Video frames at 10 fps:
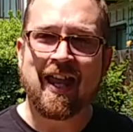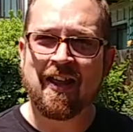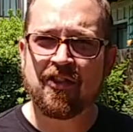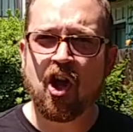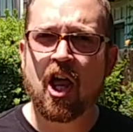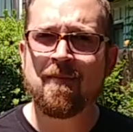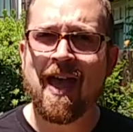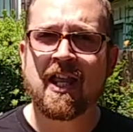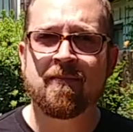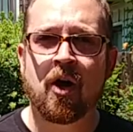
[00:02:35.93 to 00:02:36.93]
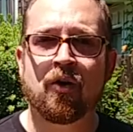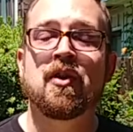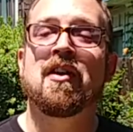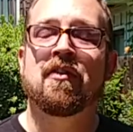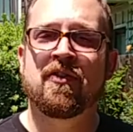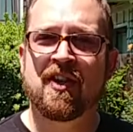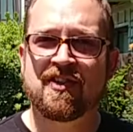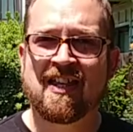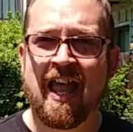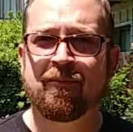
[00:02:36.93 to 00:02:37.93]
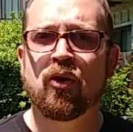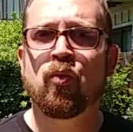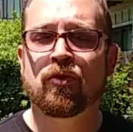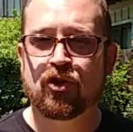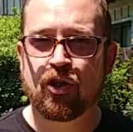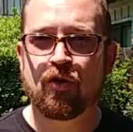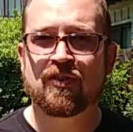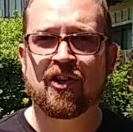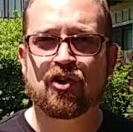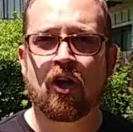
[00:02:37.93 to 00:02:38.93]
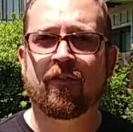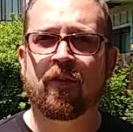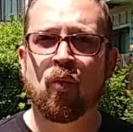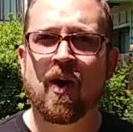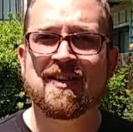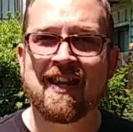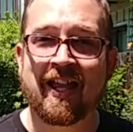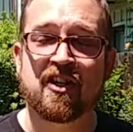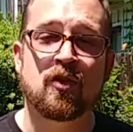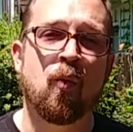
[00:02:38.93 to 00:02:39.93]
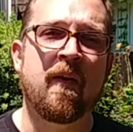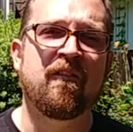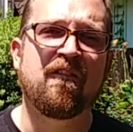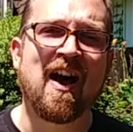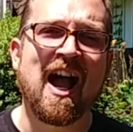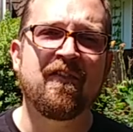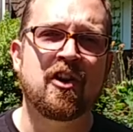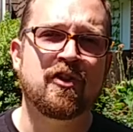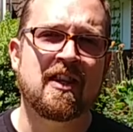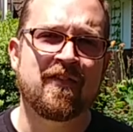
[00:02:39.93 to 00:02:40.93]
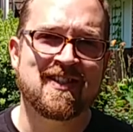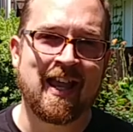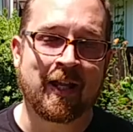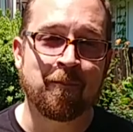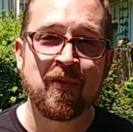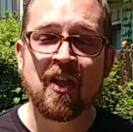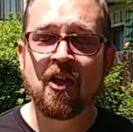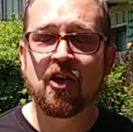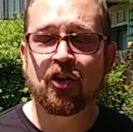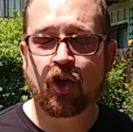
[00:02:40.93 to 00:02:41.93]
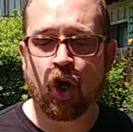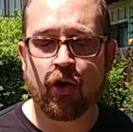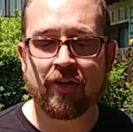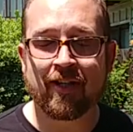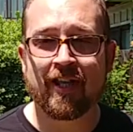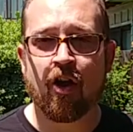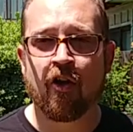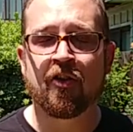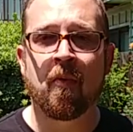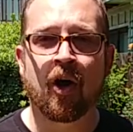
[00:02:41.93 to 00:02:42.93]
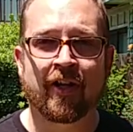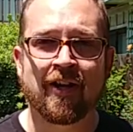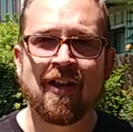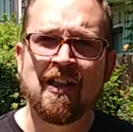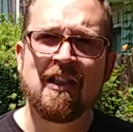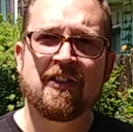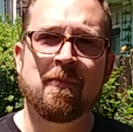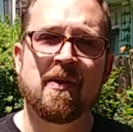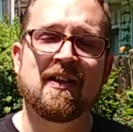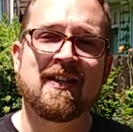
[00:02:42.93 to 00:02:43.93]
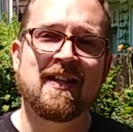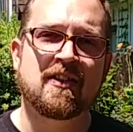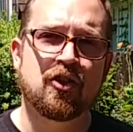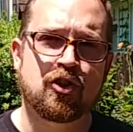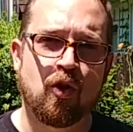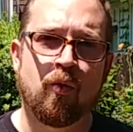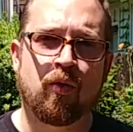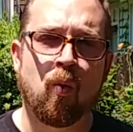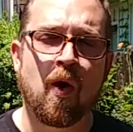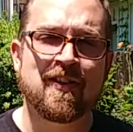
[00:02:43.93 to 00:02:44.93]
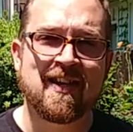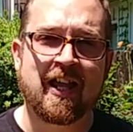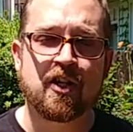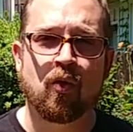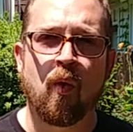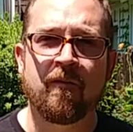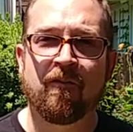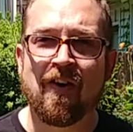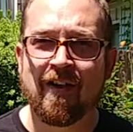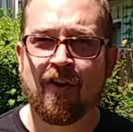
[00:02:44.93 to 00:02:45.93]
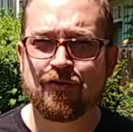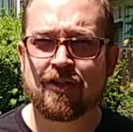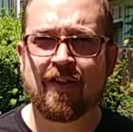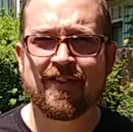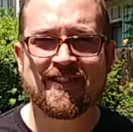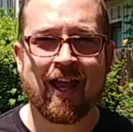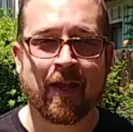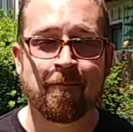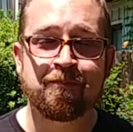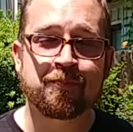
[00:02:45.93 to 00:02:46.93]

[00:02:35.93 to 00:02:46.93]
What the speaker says: In the automatic mode, this camera will choose a shutter from 1 second to 1/500th of a second. Currently on the market, the ability to shoot with 1 second to 1/500th of a second,